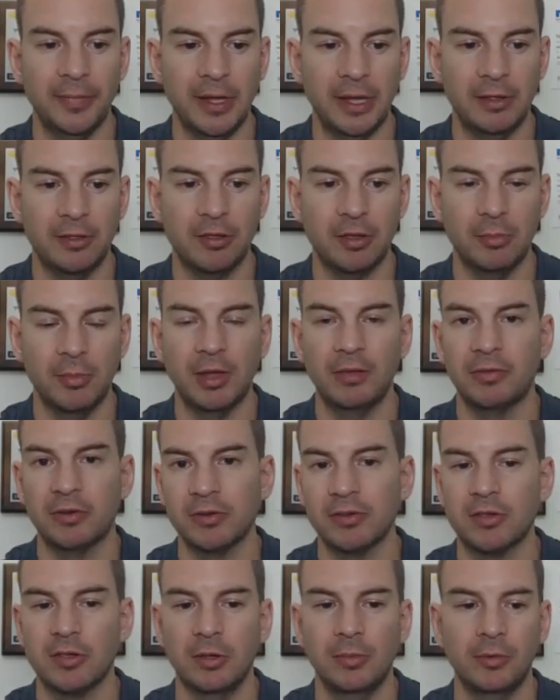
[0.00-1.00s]
and some
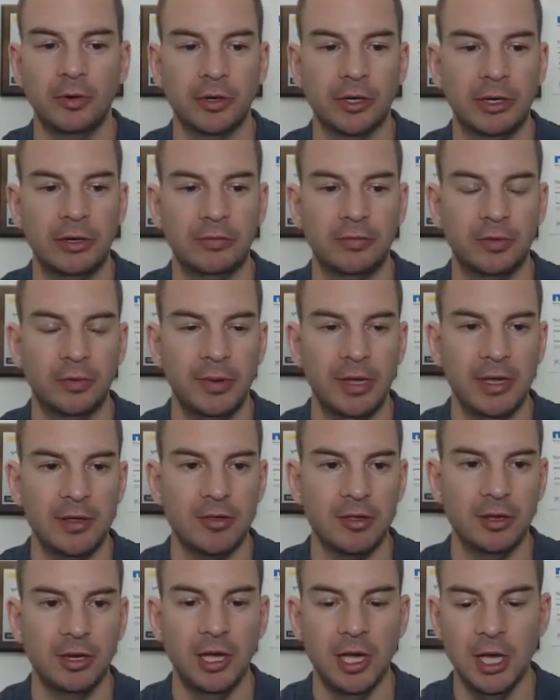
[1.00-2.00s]
other similar
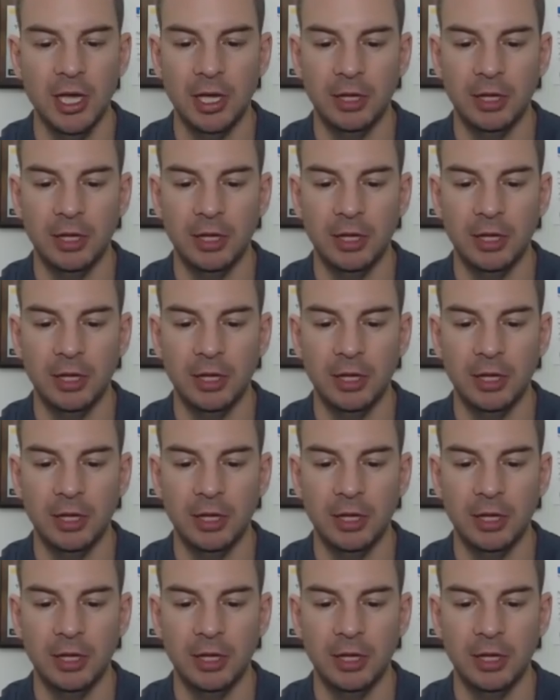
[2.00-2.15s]
information.